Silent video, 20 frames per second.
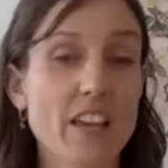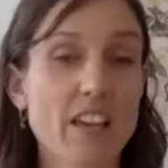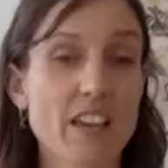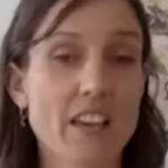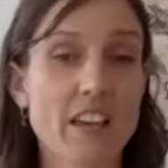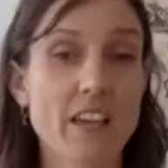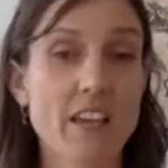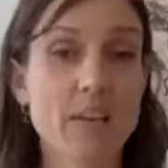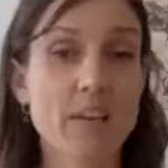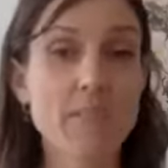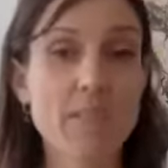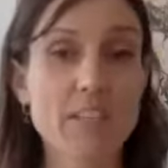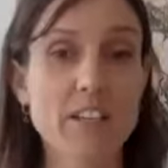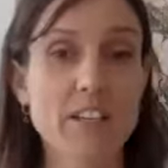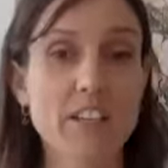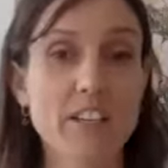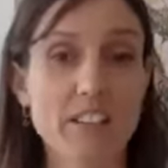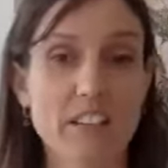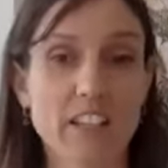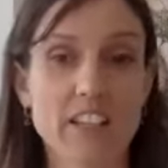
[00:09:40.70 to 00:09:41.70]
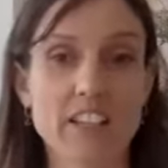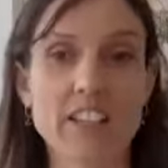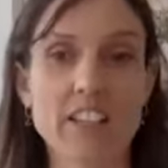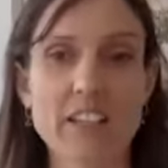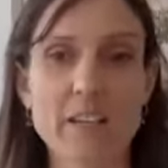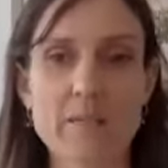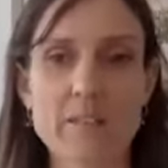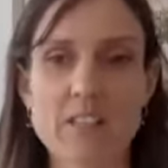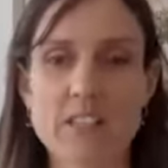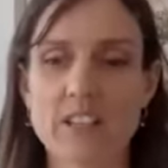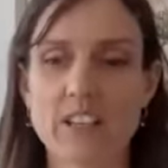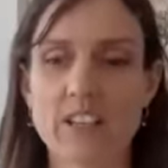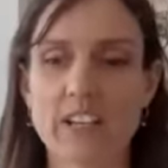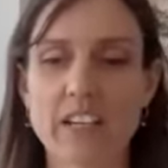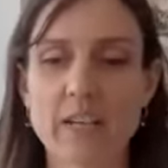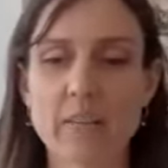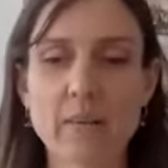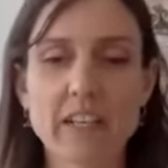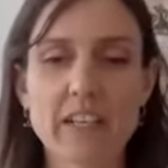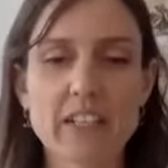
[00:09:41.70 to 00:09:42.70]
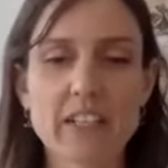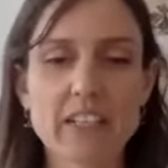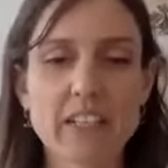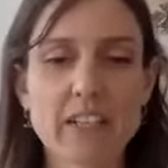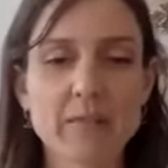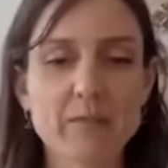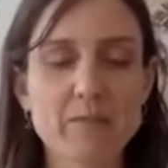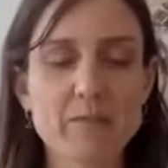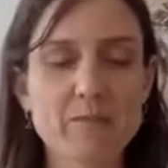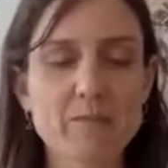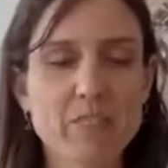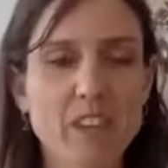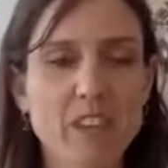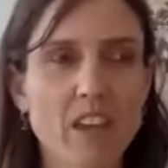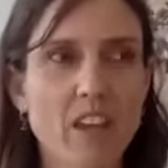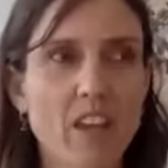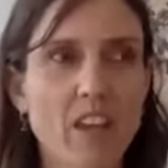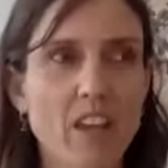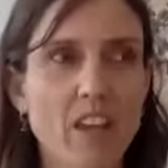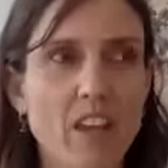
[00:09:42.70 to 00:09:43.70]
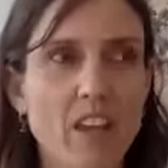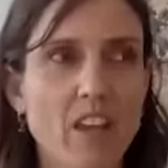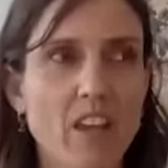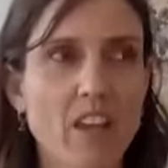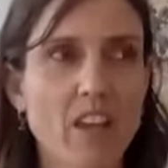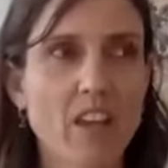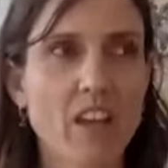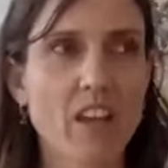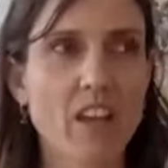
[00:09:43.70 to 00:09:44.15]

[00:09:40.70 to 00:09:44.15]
absolutely. But to